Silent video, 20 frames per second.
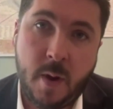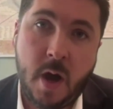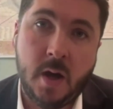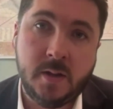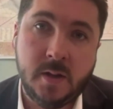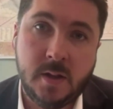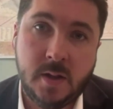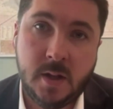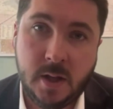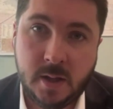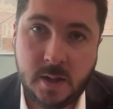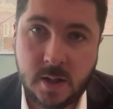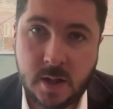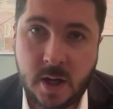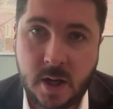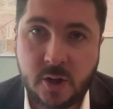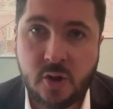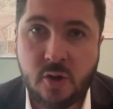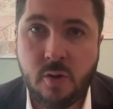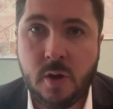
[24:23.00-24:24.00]
with part of the
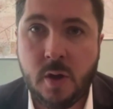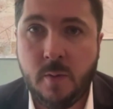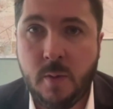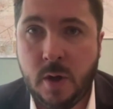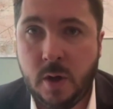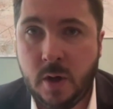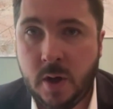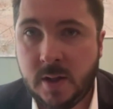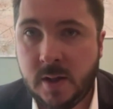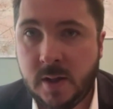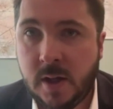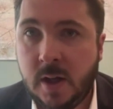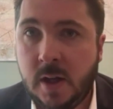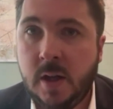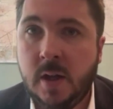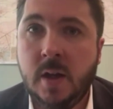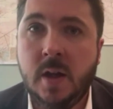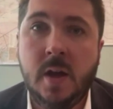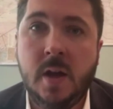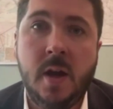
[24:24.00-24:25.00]
international
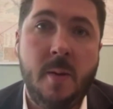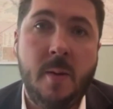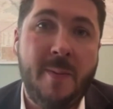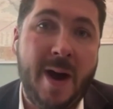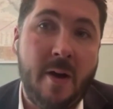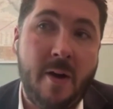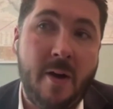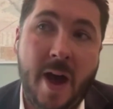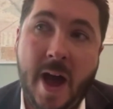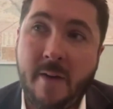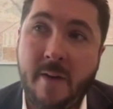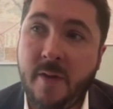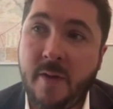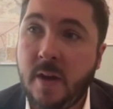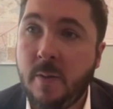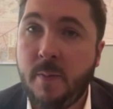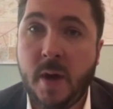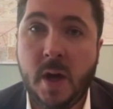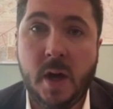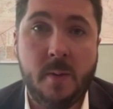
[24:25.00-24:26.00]
community, about
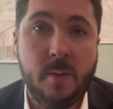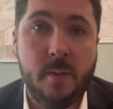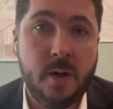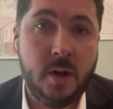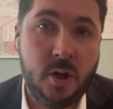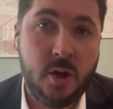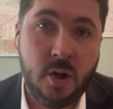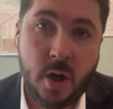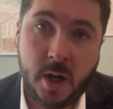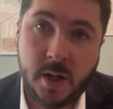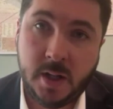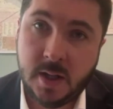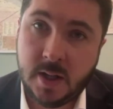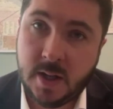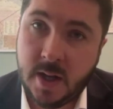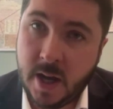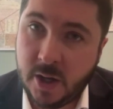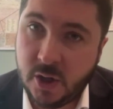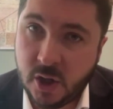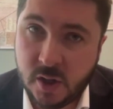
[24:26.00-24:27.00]
having a permanent
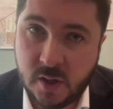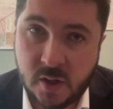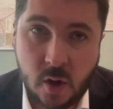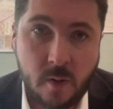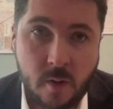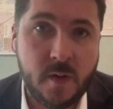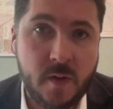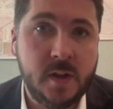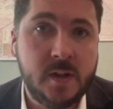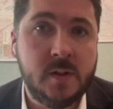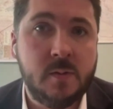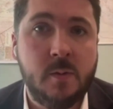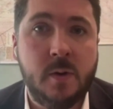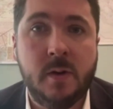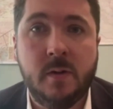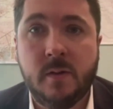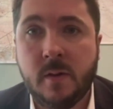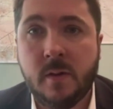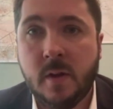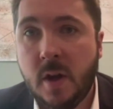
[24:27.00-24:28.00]
United Nations
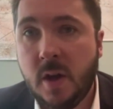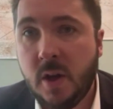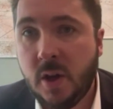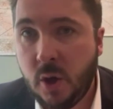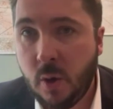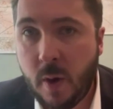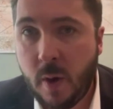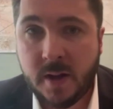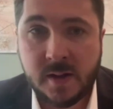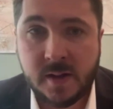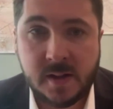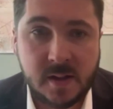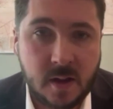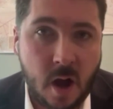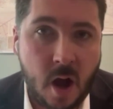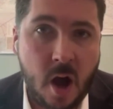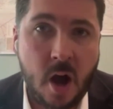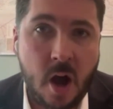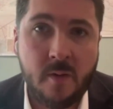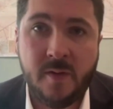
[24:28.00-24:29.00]
office with UN
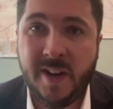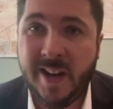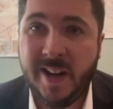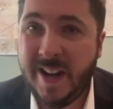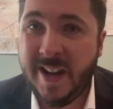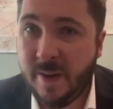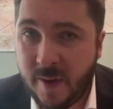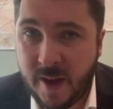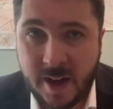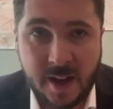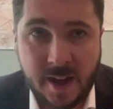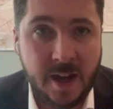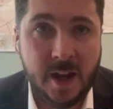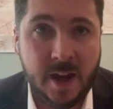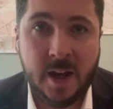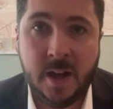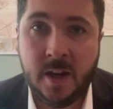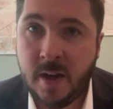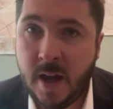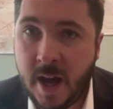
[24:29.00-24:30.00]
staff living
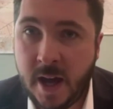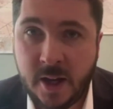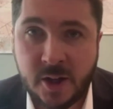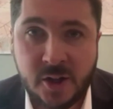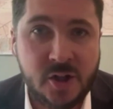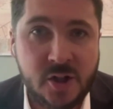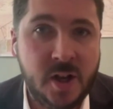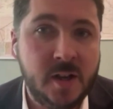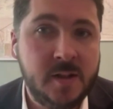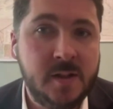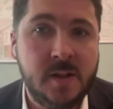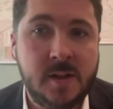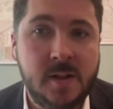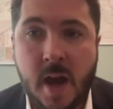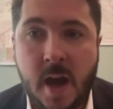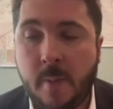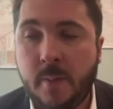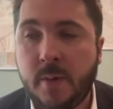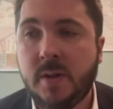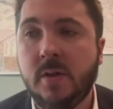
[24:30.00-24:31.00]
in
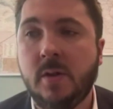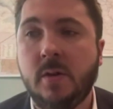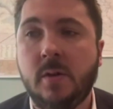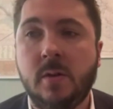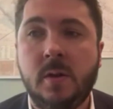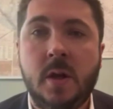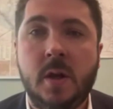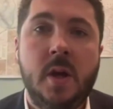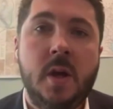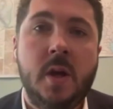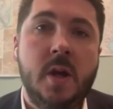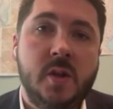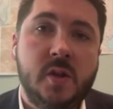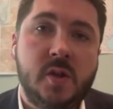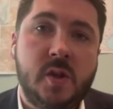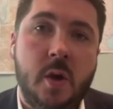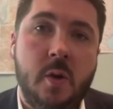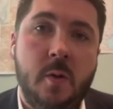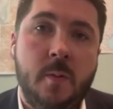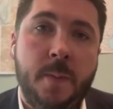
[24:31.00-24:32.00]
HDS's capital.
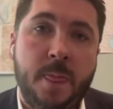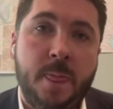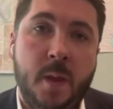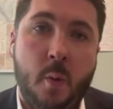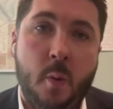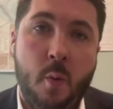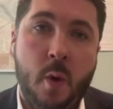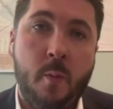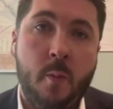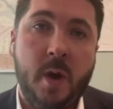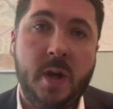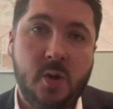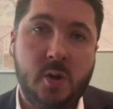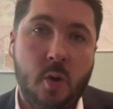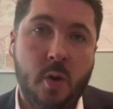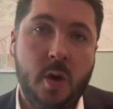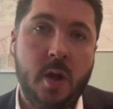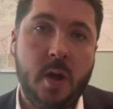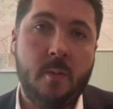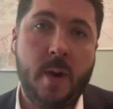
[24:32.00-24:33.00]
So when
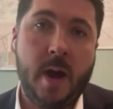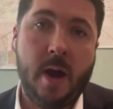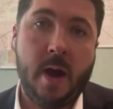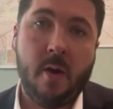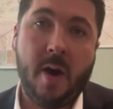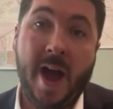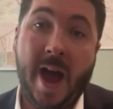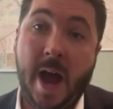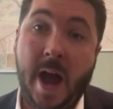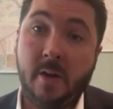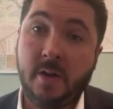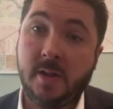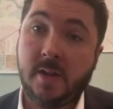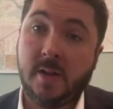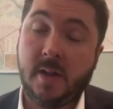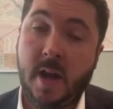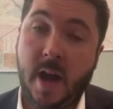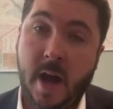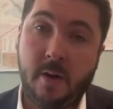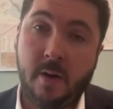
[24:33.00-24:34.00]
we're talking about how
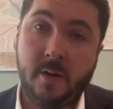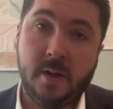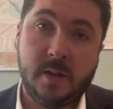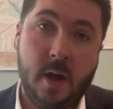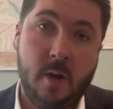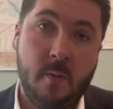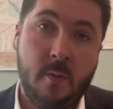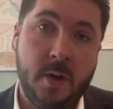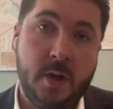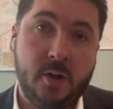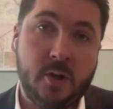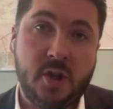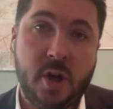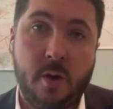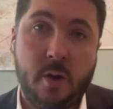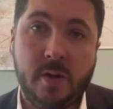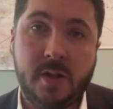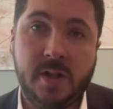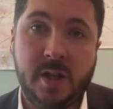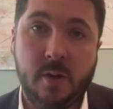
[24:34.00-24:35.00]
does Ahmed
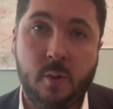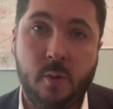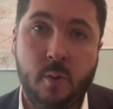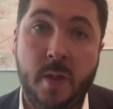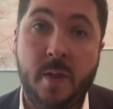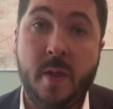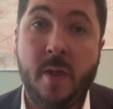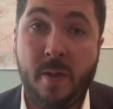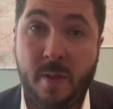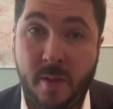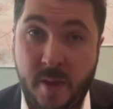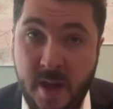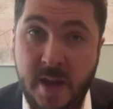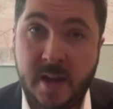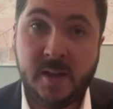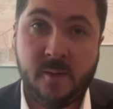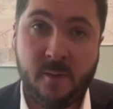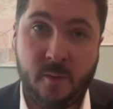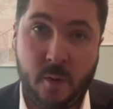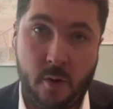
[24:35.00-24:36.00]
al-Shara deal with
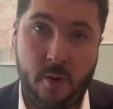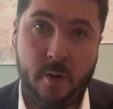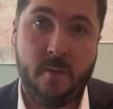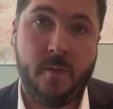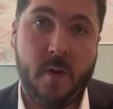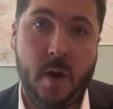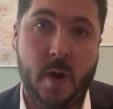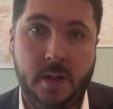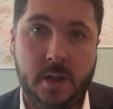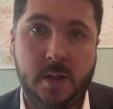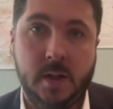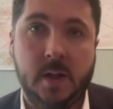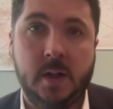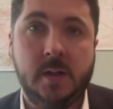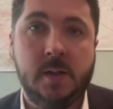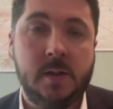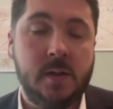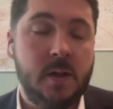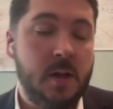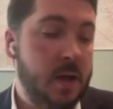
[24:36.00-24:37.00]
these foreign
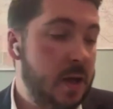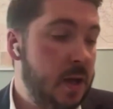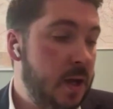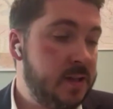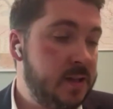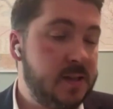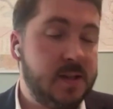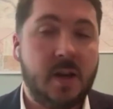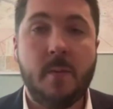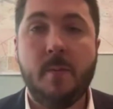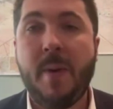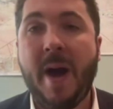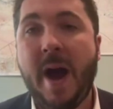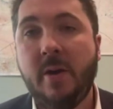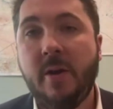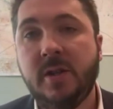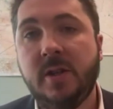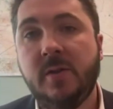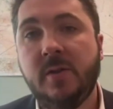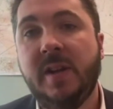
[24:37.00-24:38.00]
fighters, it's a
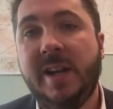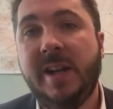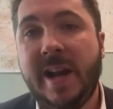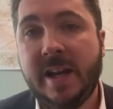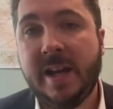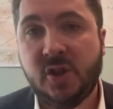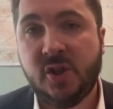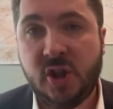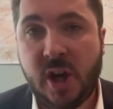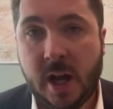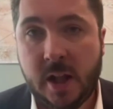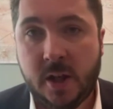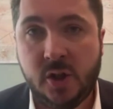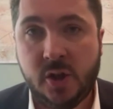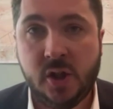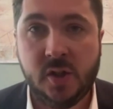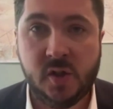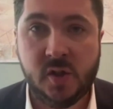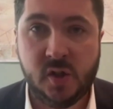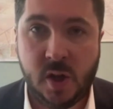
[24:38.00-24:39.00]
comparatively less
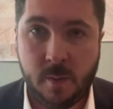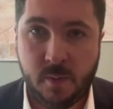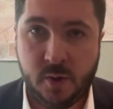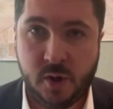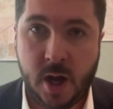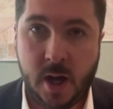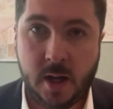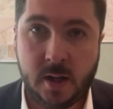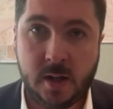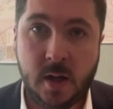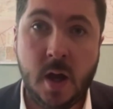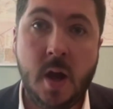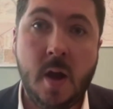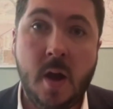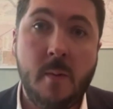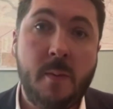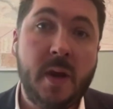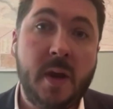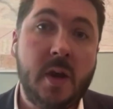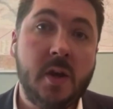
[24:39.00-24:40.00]
challenging subject
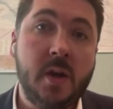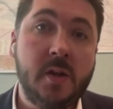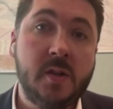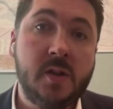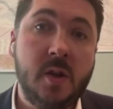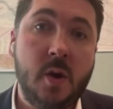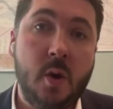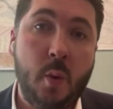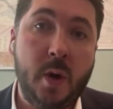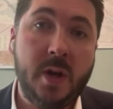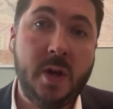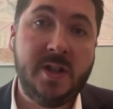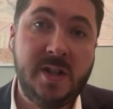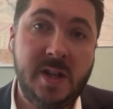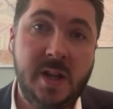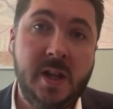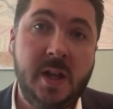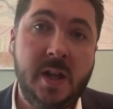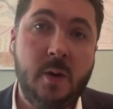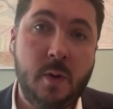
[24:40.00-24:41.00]
because
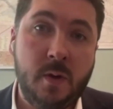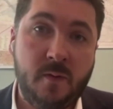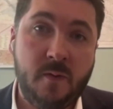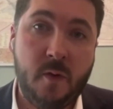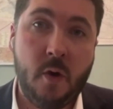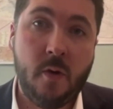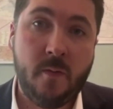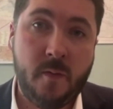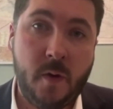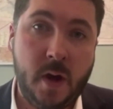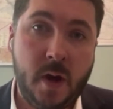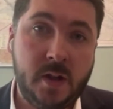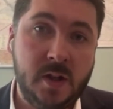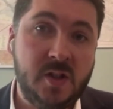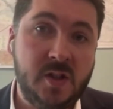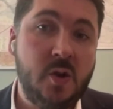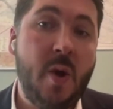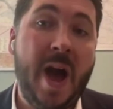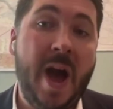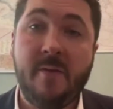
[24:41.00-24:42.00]
we're dealing with foreign
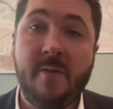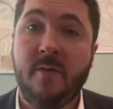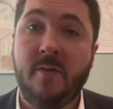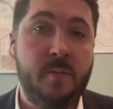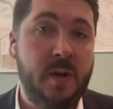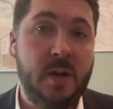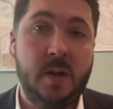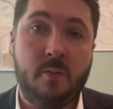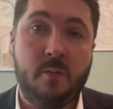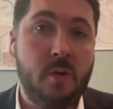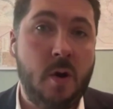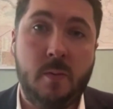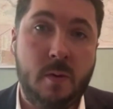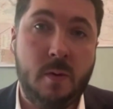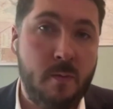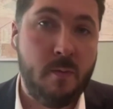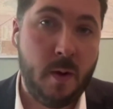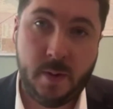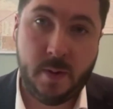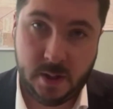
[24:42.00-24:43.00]
fighters who haven't been a
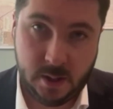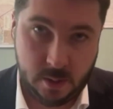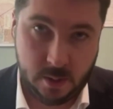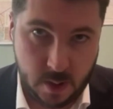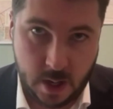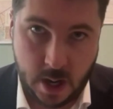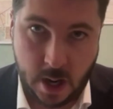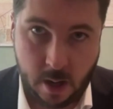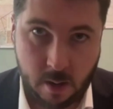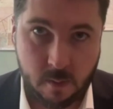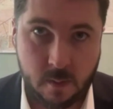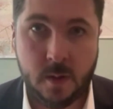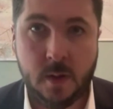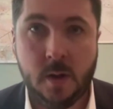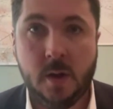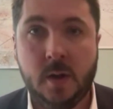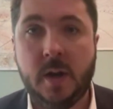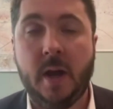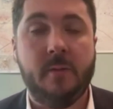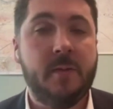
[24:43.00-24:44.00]
problem up until now.
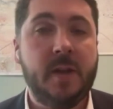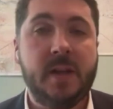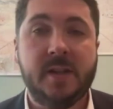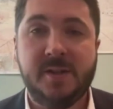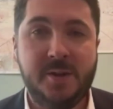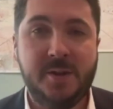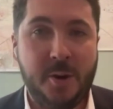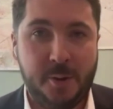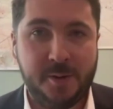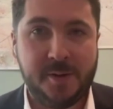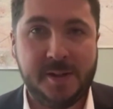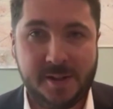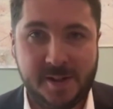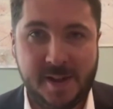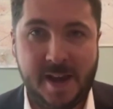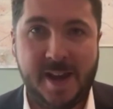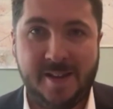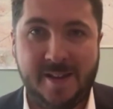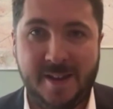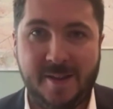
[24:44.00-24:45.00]
Now, that's not
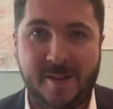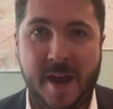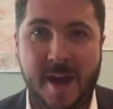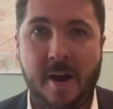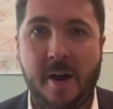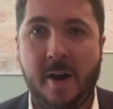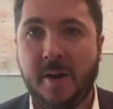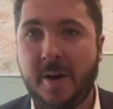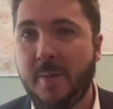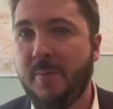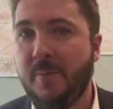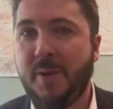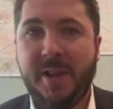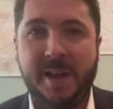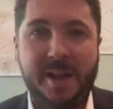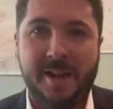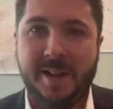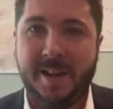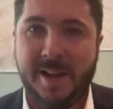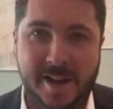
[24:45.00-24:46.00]
to say that they are
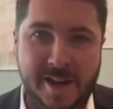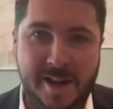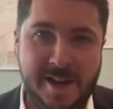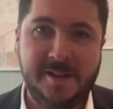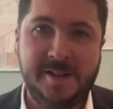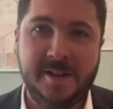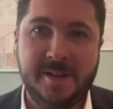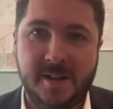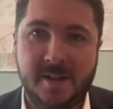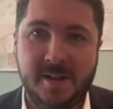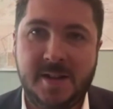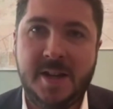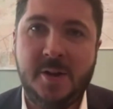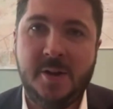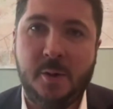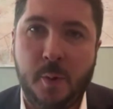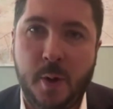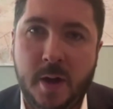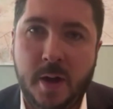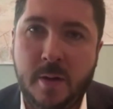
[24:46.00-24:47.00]
completely easy to
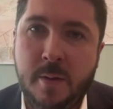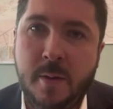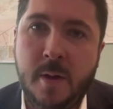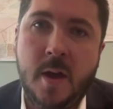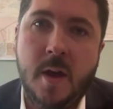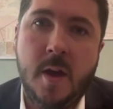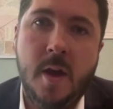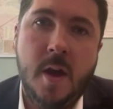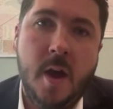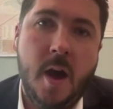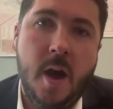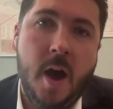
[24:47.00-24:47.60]
deal with,